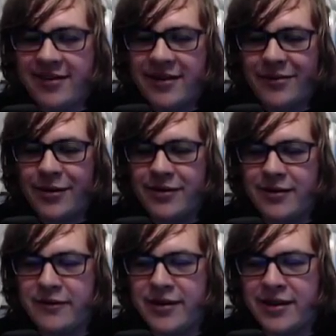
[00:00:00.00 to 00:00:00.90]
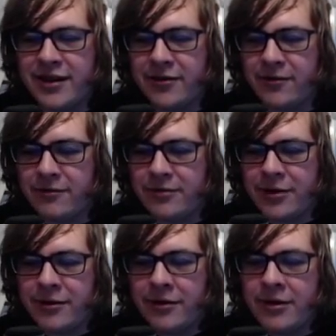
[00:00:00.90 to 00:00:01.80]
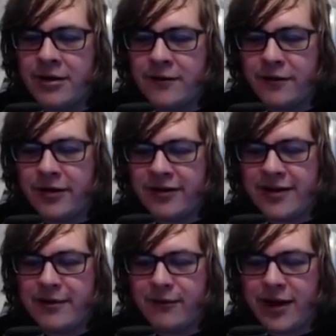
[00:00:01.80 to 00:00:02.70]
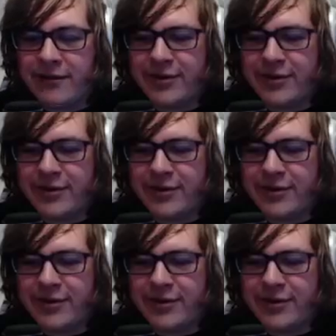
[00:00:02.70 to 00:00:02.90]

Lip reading: there, but there's none here in normal mode. For the longest time, it's why we